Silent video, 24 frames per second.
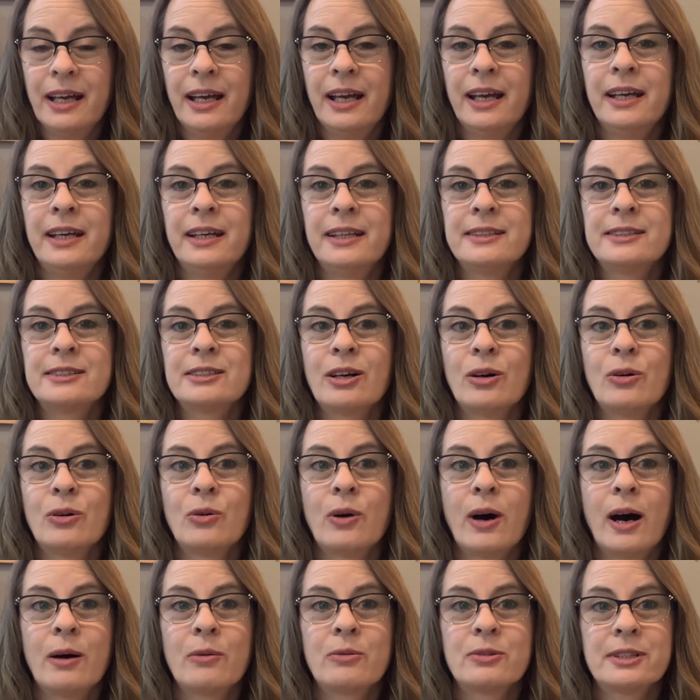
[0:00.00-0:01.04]
And so
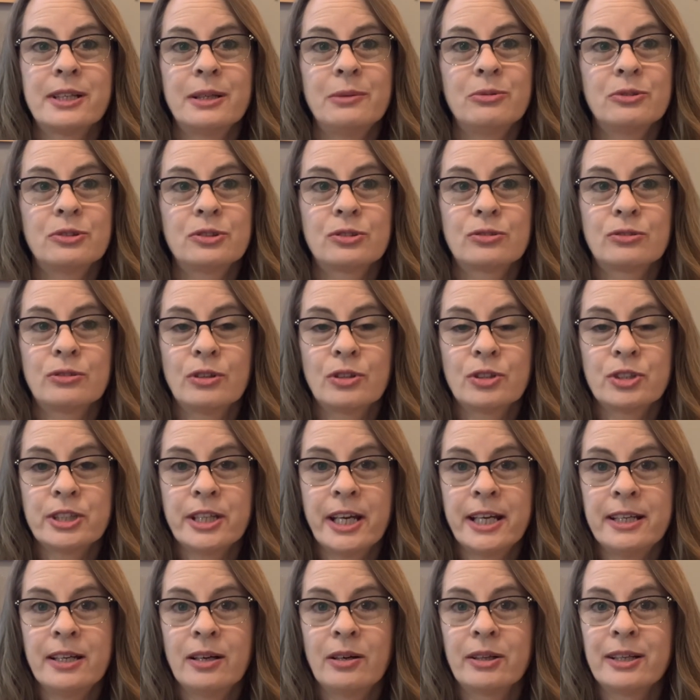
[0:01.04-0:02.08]
I was able to
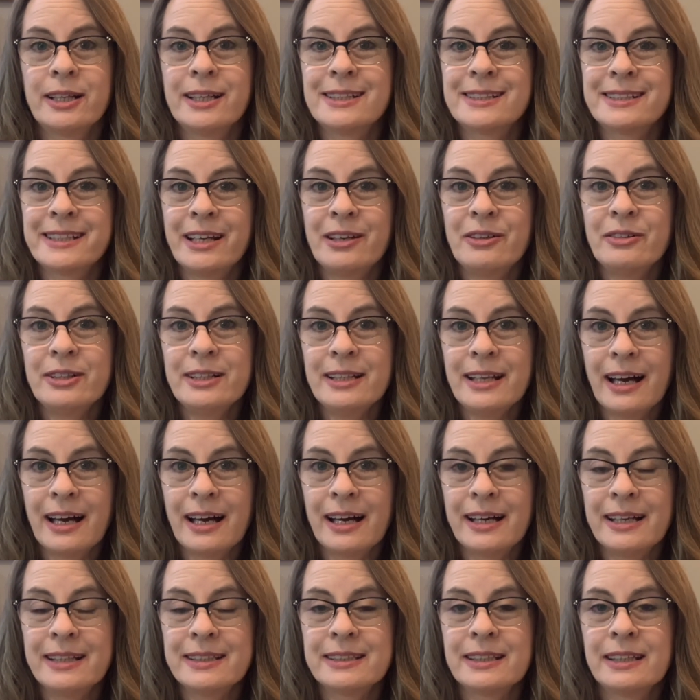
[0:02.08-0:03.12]
crochet on it Saturday
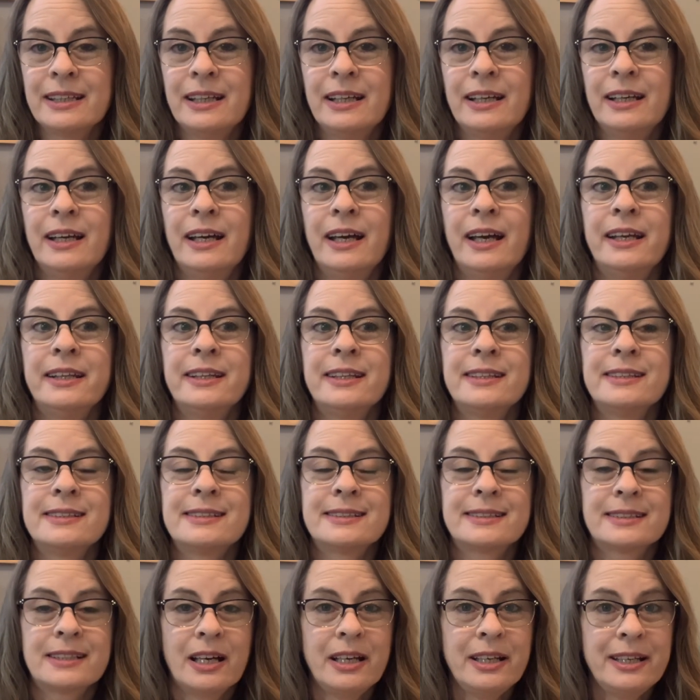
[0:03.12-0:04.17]
night. And then
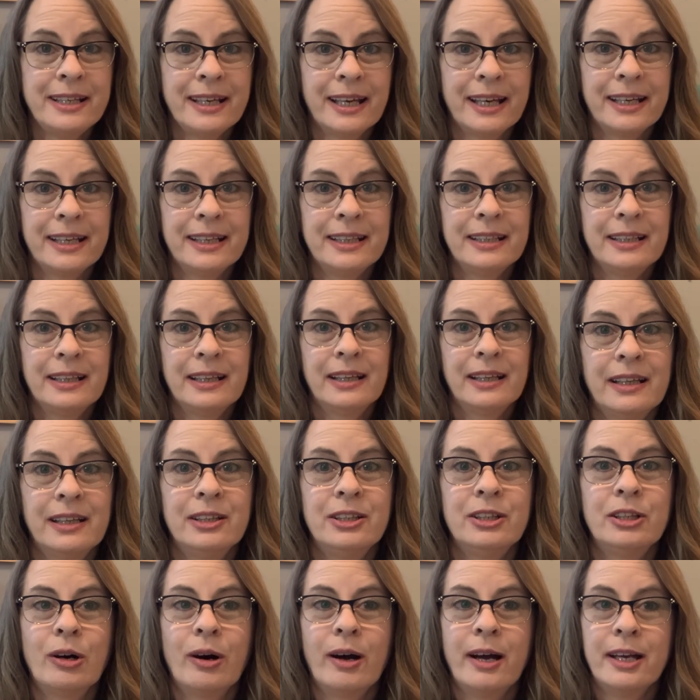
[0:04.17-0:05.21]
Sunday,
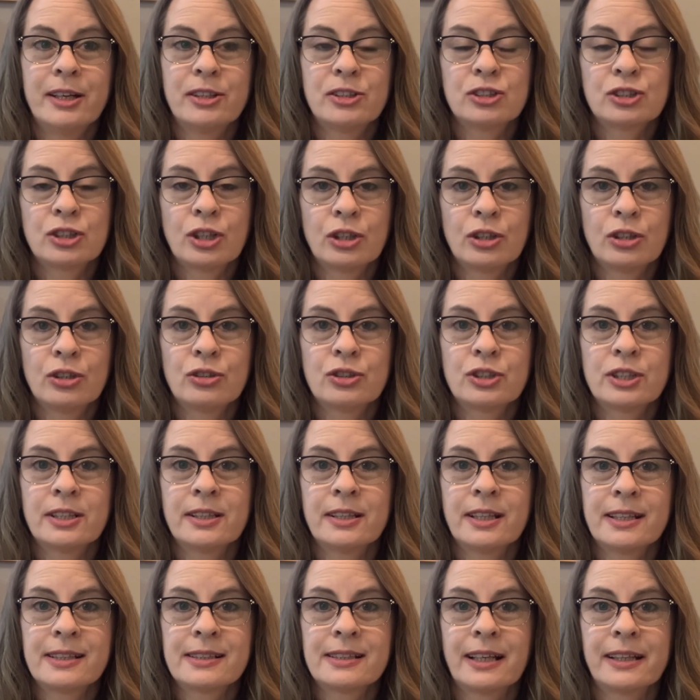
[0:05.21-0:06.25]
you know, I had church and
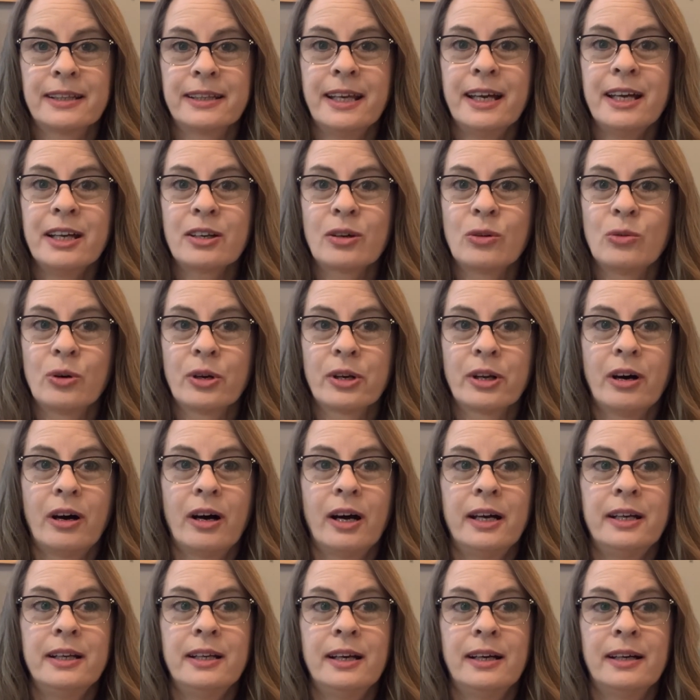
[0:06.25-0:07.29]
things like that going
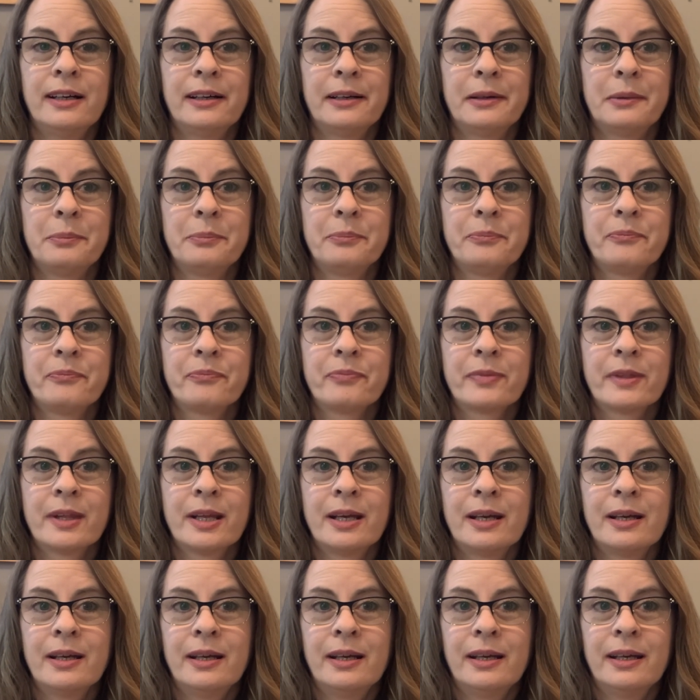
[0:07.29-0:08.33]
on. Um,
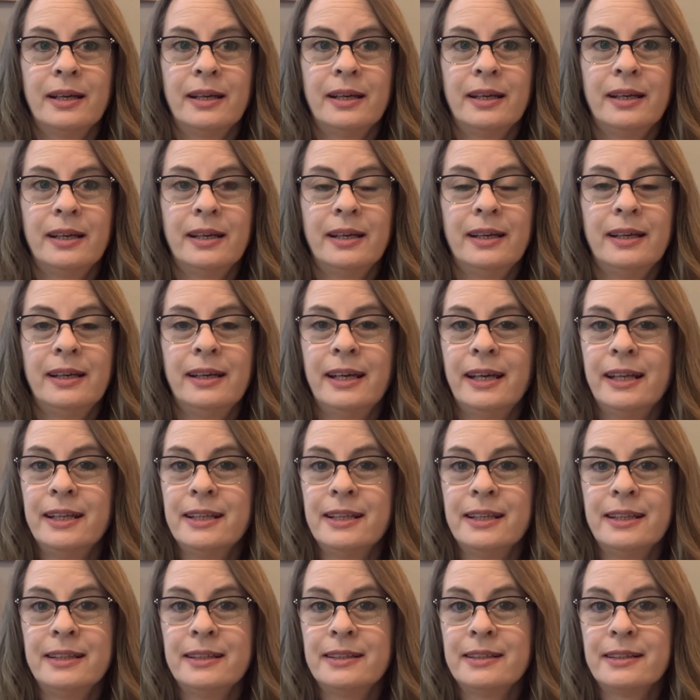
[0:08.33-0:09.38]
and
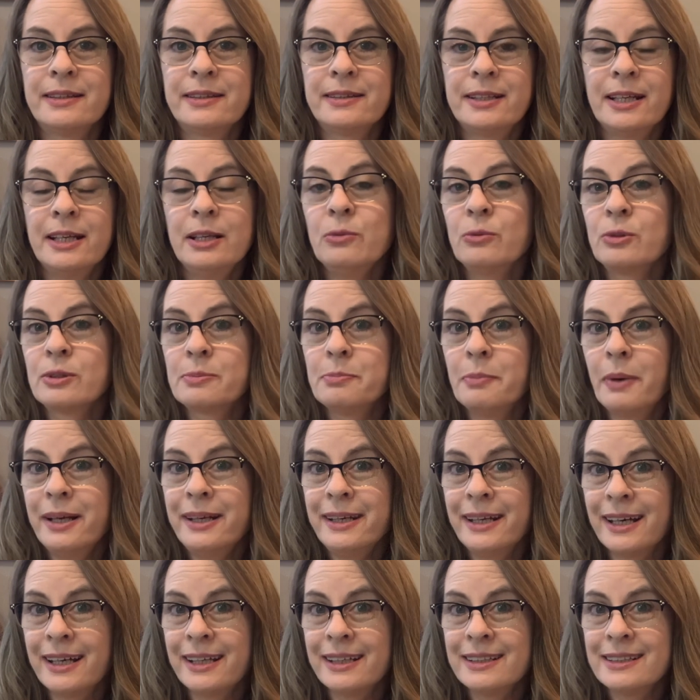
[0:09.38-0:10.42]
then the thing was
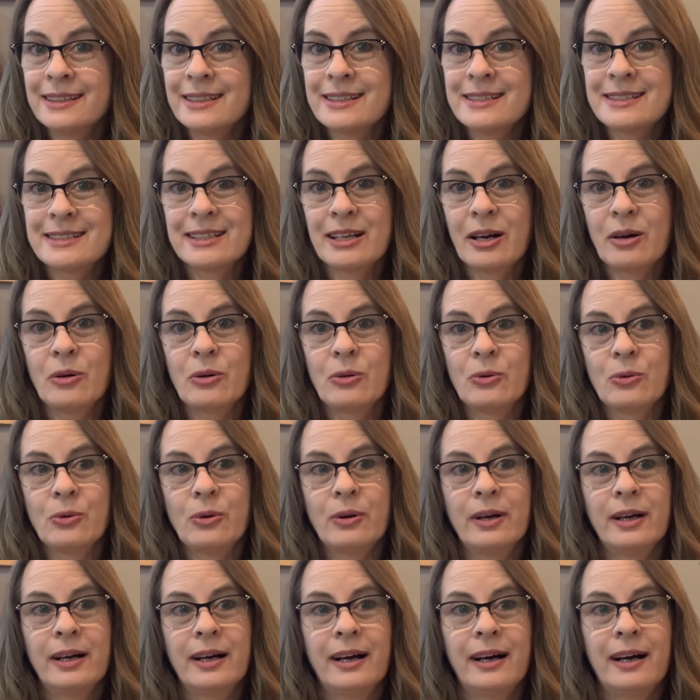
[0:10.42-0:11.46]
Monday. So
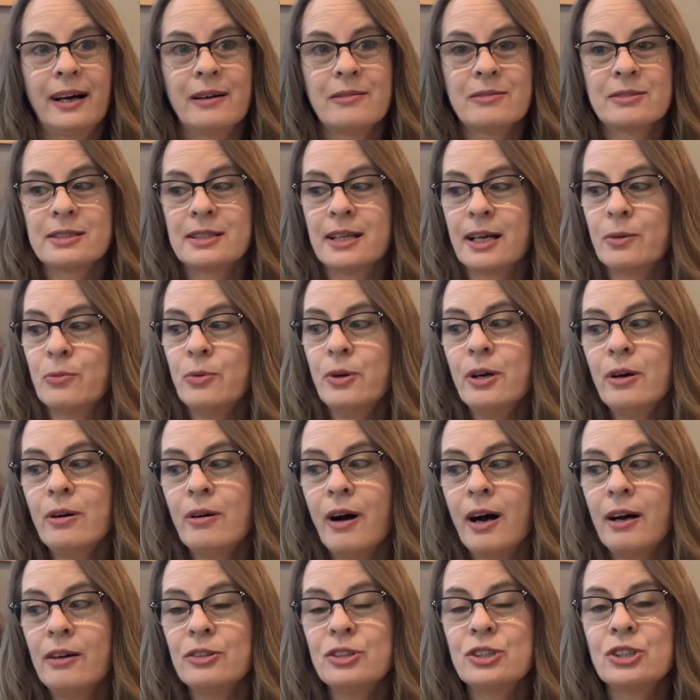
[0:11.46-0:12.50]
I was like, well,
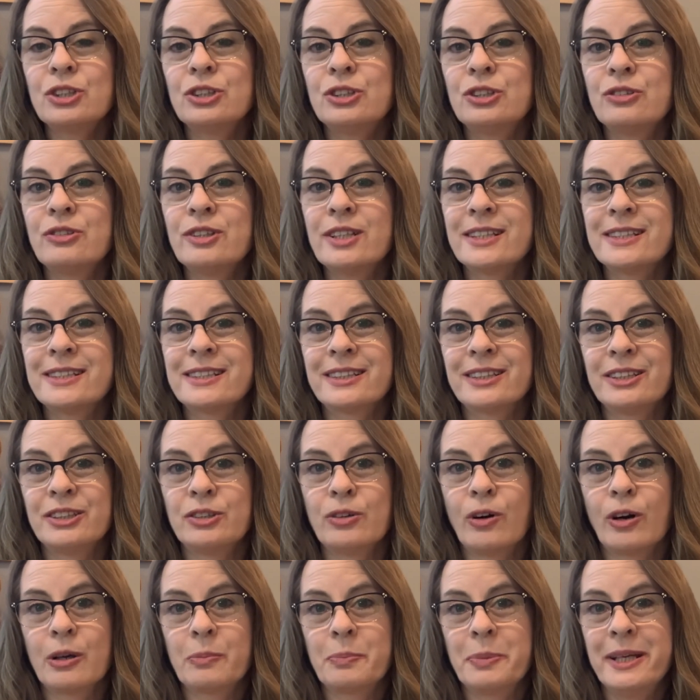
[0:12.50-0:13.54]
I'll just do this in the
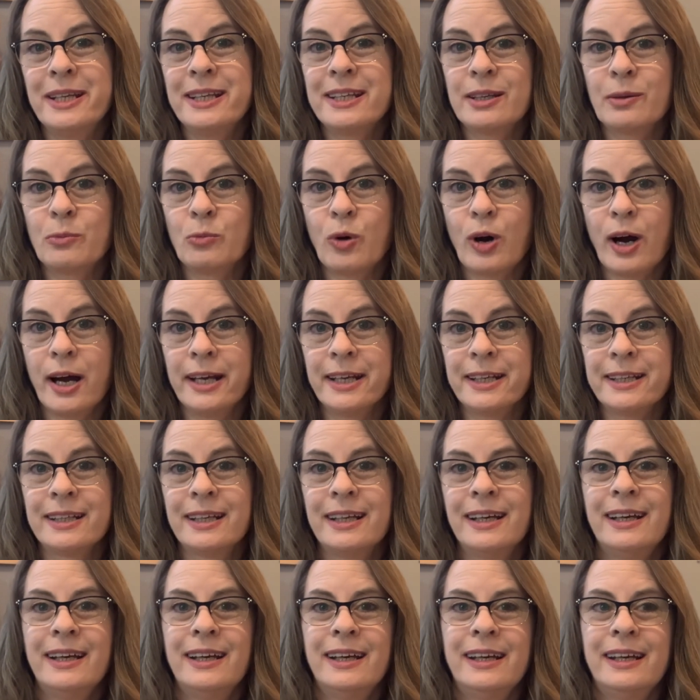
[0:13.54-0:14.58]
dark pink and white
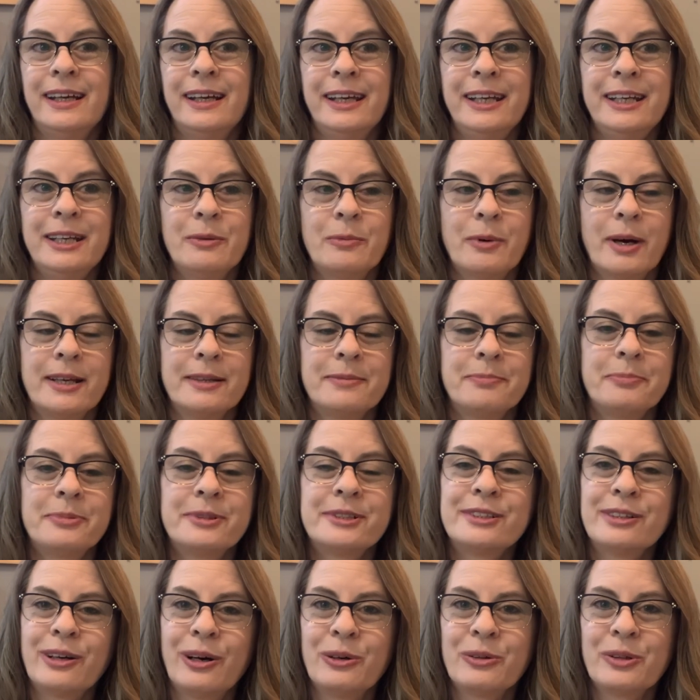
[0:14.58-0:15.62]
anyway,
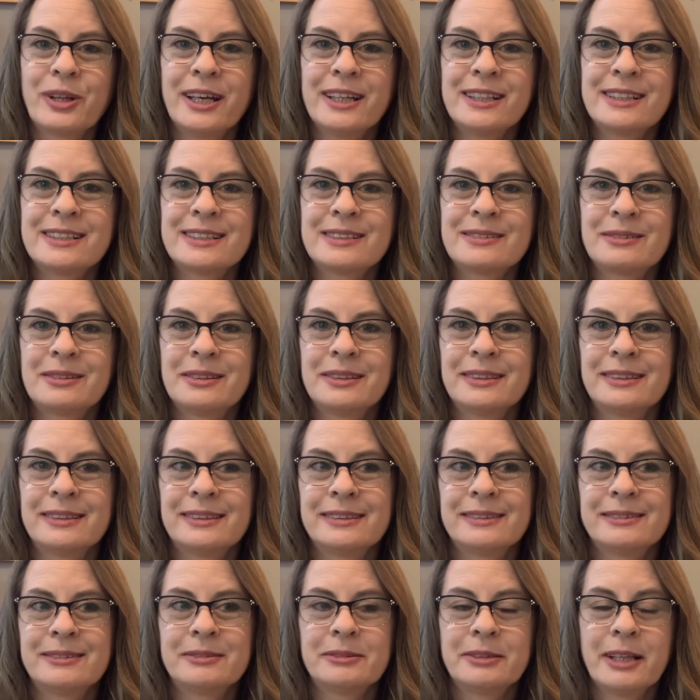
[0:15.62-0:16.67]
so that's
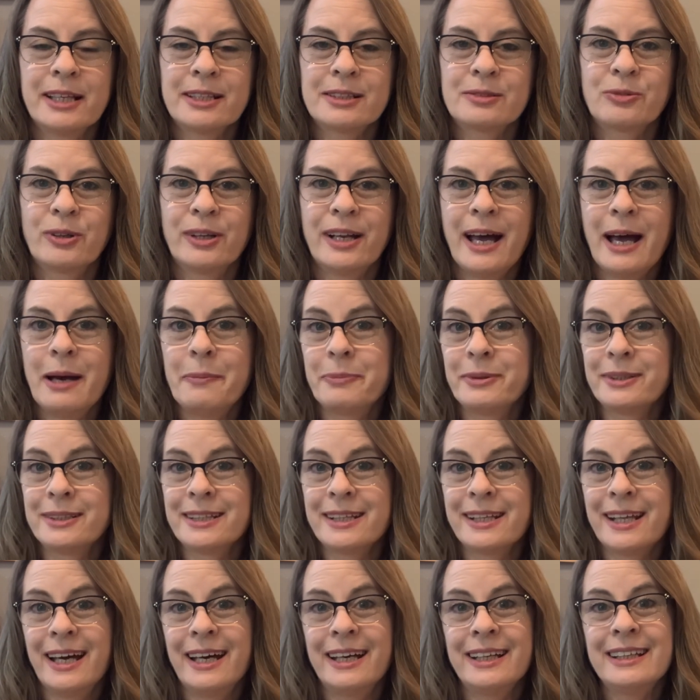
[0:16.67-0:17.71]
that's what happened to
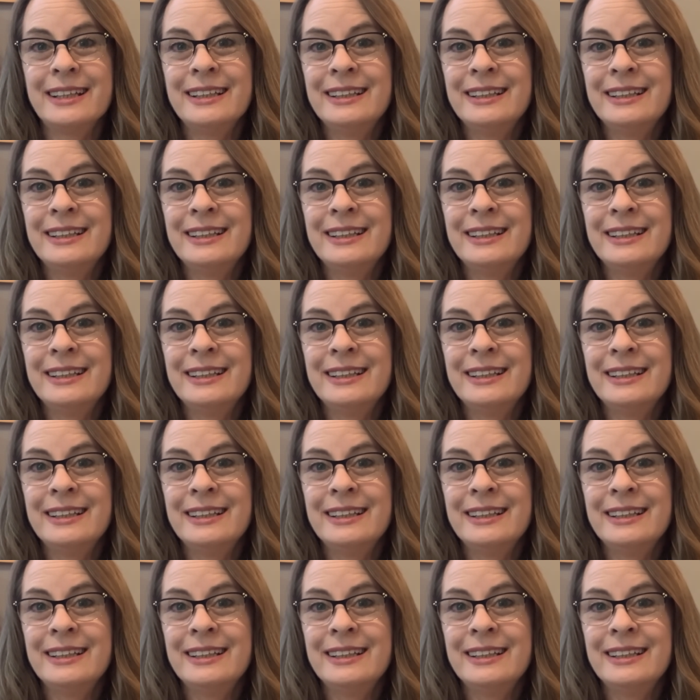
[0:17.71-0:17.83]
that.